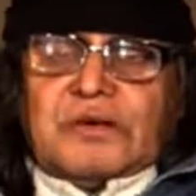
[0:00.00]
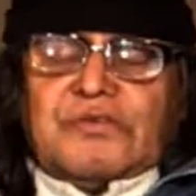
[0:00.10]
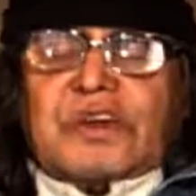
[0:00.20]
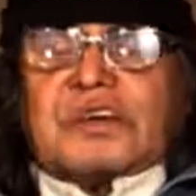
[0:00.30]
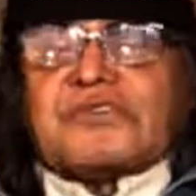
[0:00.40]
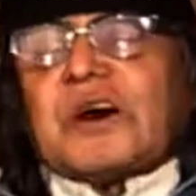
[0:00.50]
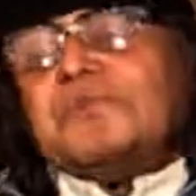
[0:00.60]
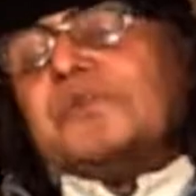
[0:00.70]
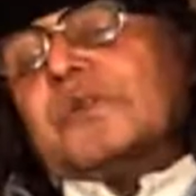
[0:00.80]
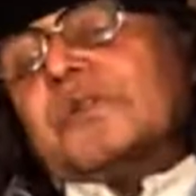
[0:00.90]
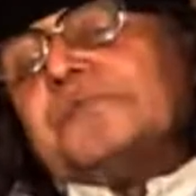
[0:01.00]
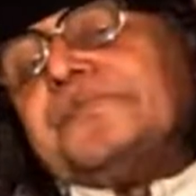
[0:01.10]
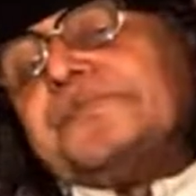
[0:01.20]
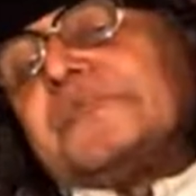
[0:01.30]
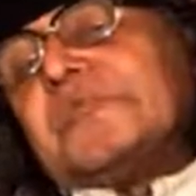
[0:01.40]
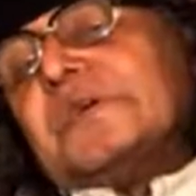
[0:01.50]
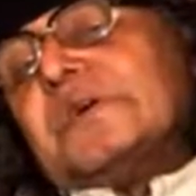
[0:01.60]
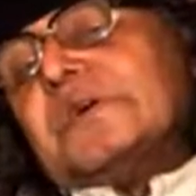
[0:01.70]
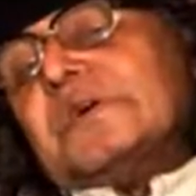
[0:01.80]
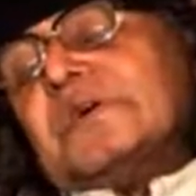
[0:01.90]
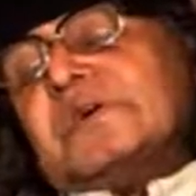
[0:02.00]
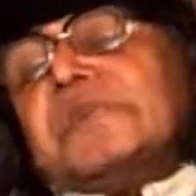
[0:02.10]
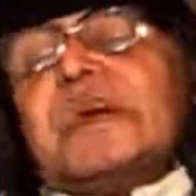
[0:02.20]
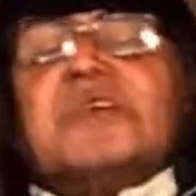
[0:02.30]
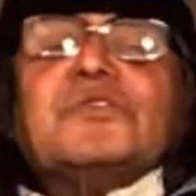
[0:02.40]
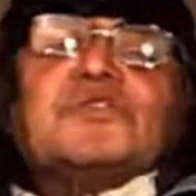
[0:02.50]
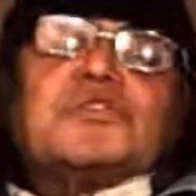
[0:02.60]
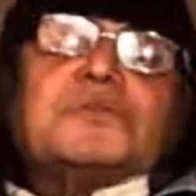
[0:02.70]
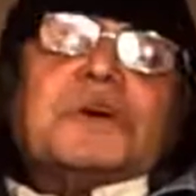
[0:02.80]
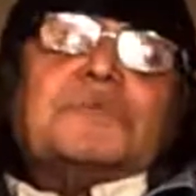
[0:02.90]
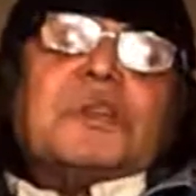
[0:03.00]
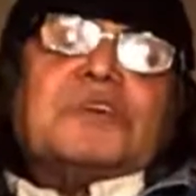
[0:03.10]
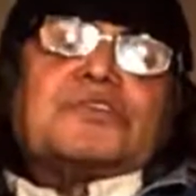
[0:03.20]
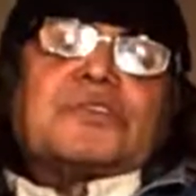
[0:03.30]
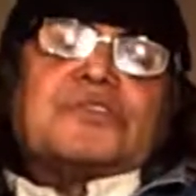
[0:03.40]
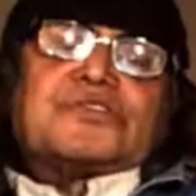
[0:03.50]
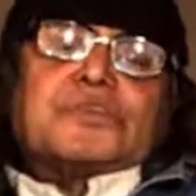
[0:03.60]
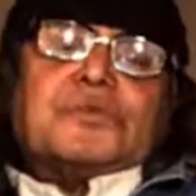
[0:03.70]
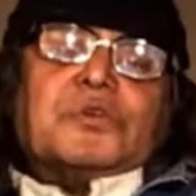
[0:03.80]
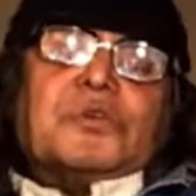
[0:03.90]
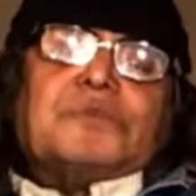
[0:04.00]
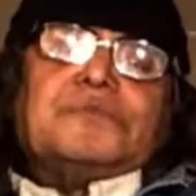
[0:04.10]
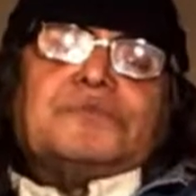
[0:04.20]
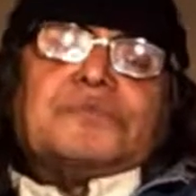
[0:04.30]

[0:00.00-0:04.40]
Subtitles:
For example, there used to be a police constable